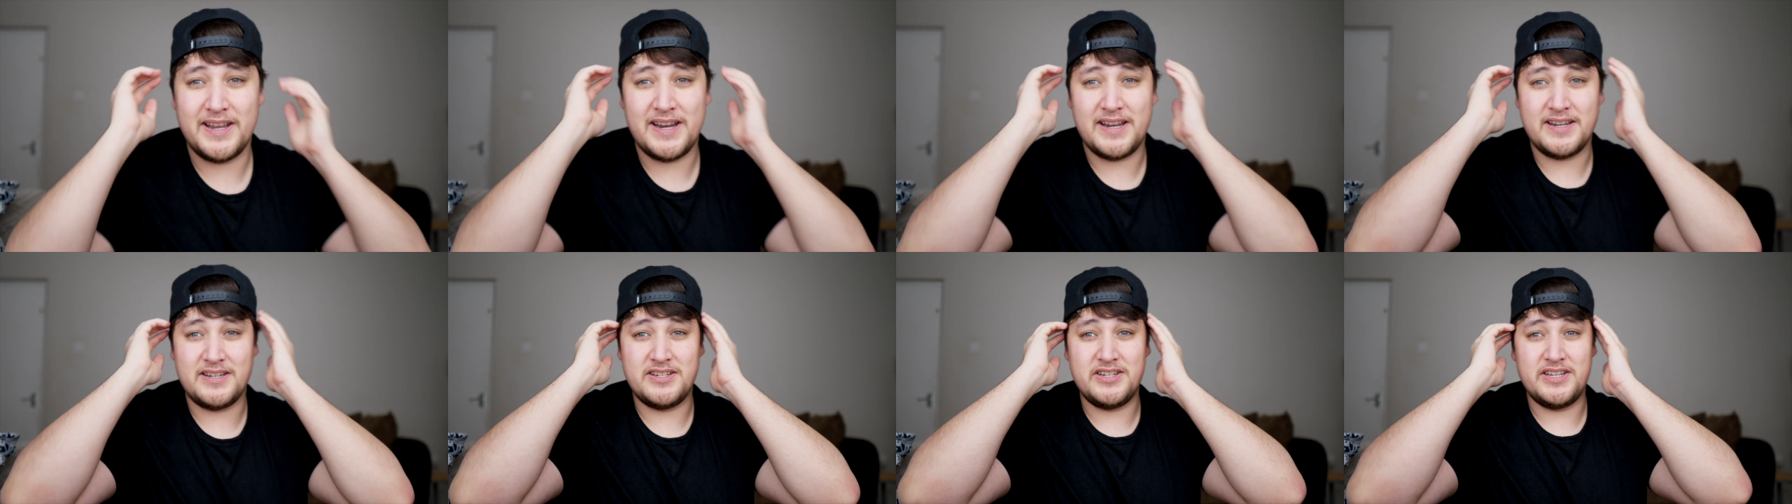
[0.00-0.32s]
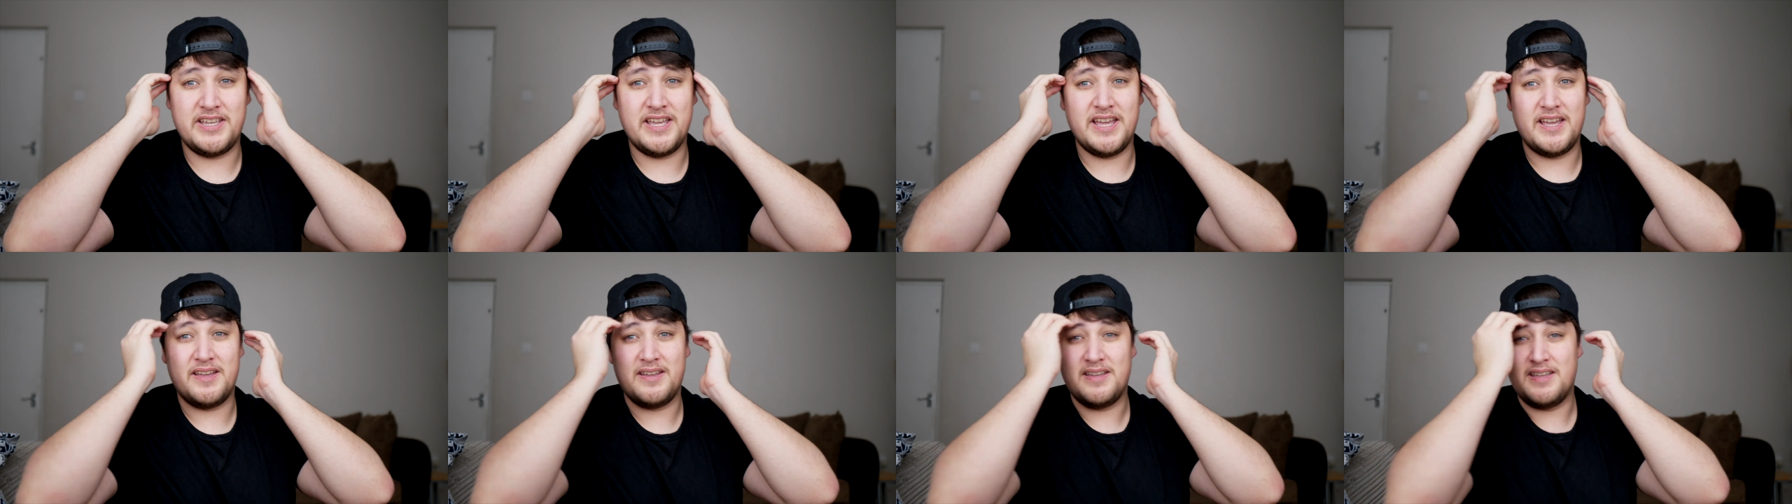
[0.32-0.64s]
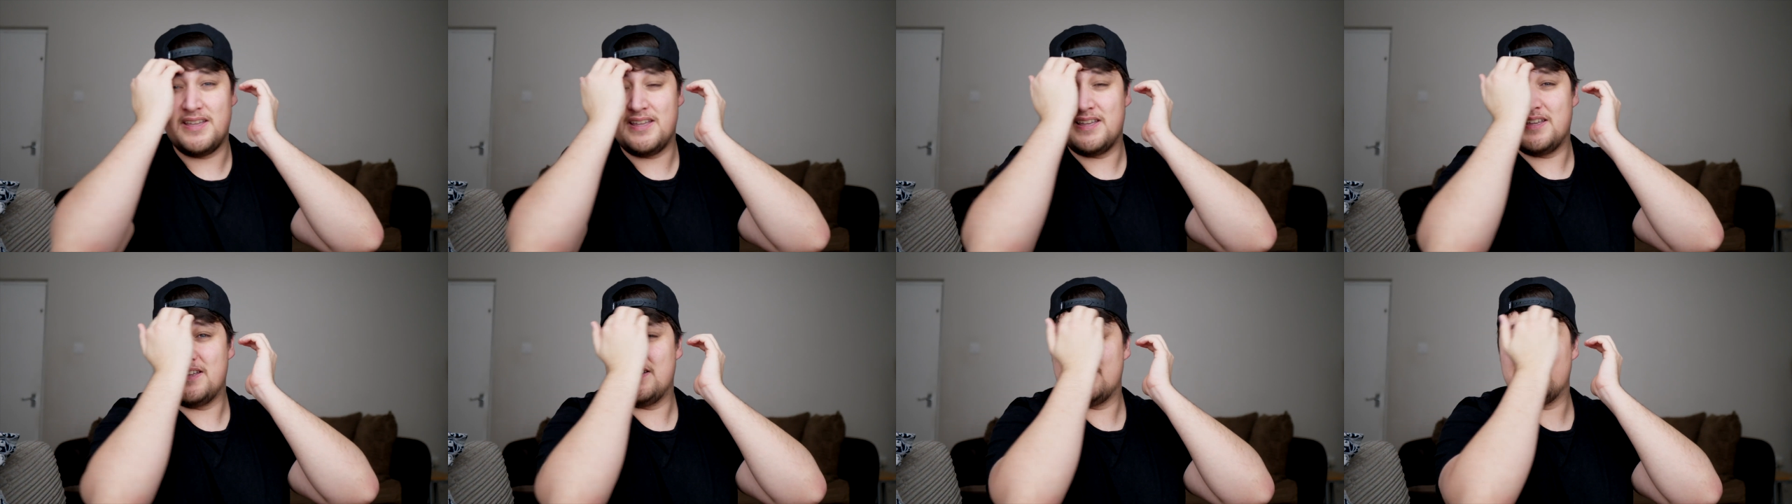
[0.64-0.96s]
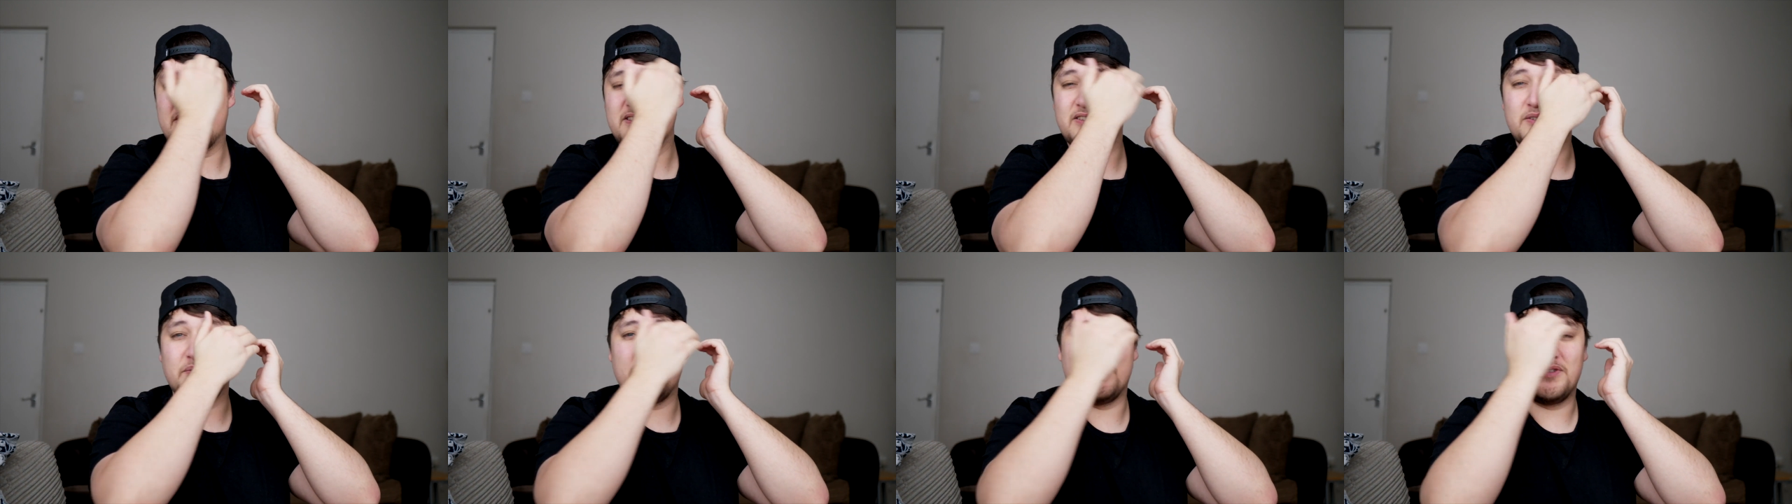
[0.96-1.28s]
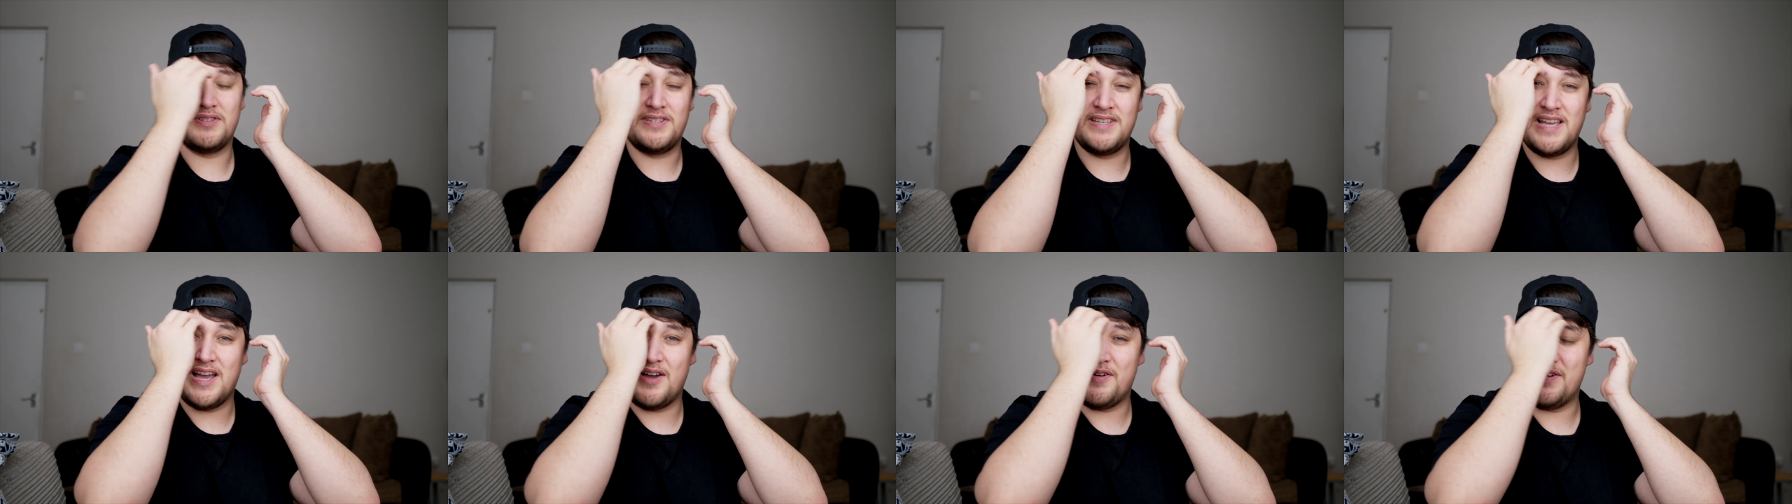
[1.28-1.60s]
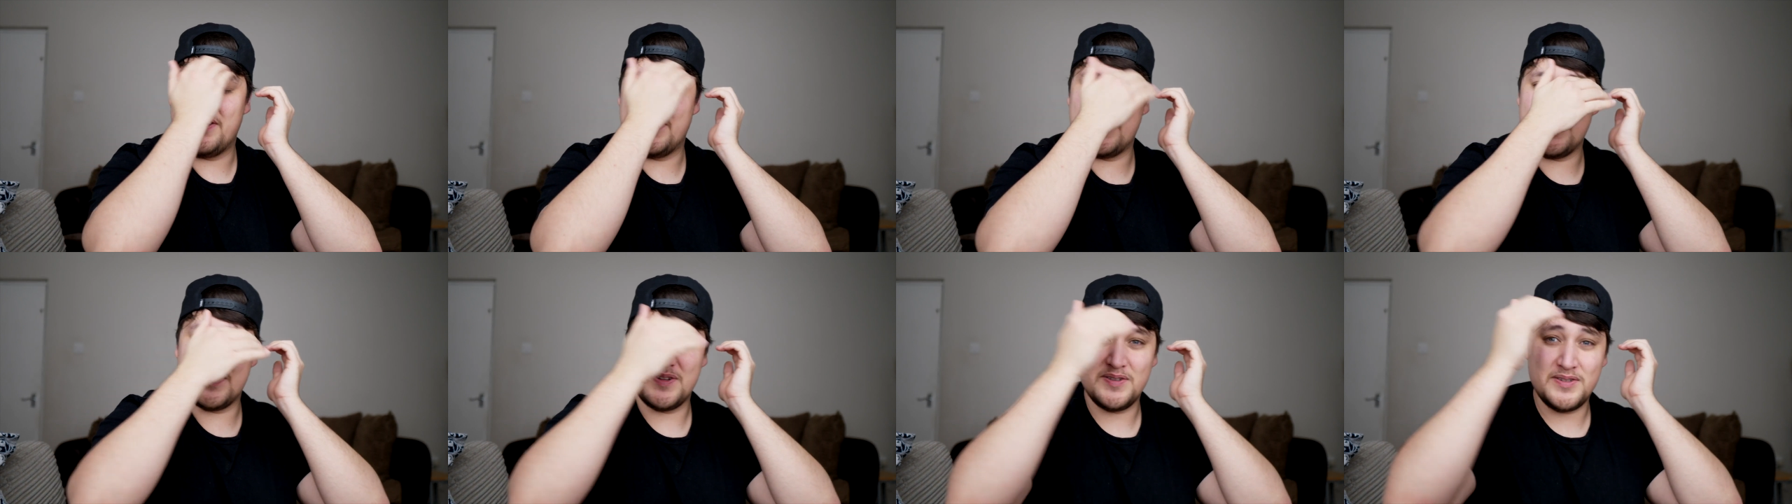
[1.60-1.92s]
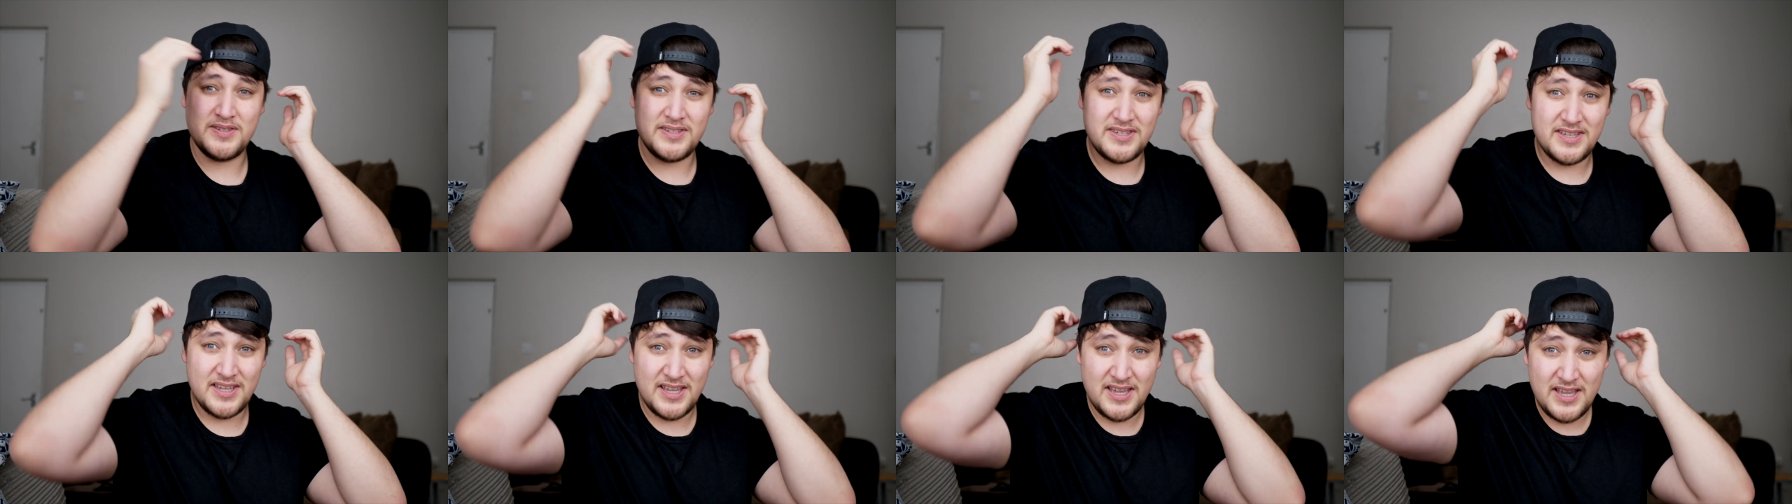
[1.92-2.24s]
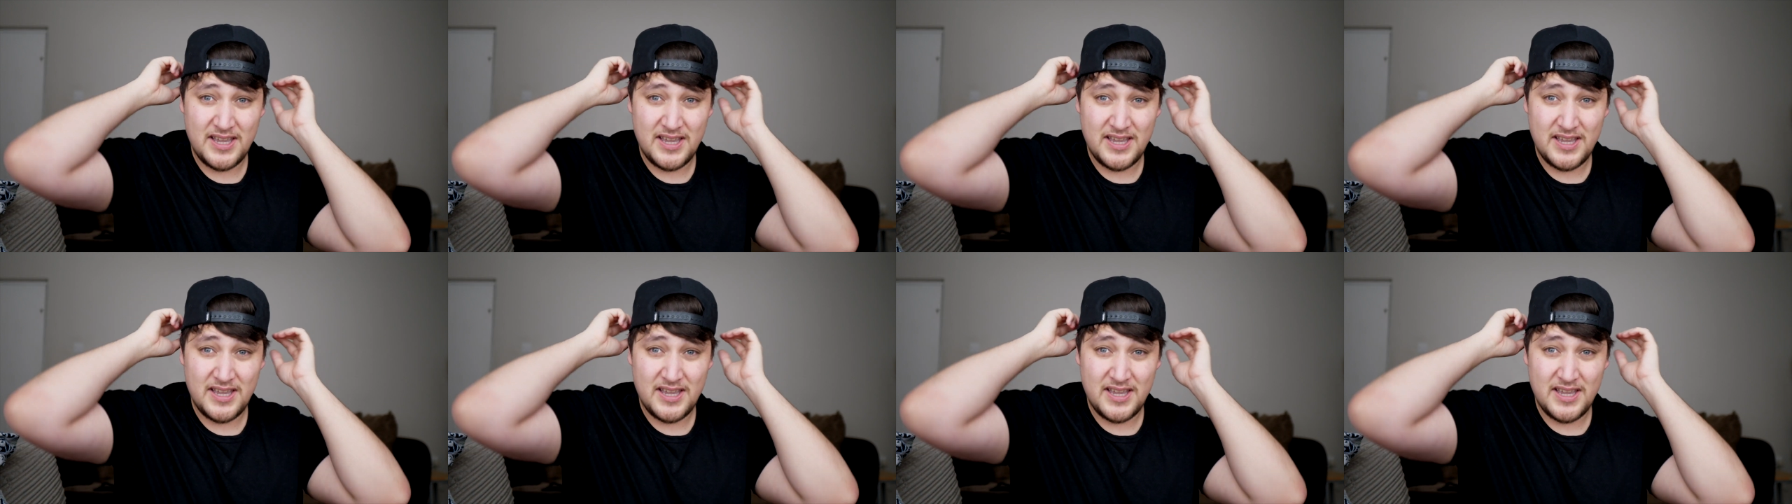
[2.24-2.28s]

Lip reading: actually get. So we'll see how it goes.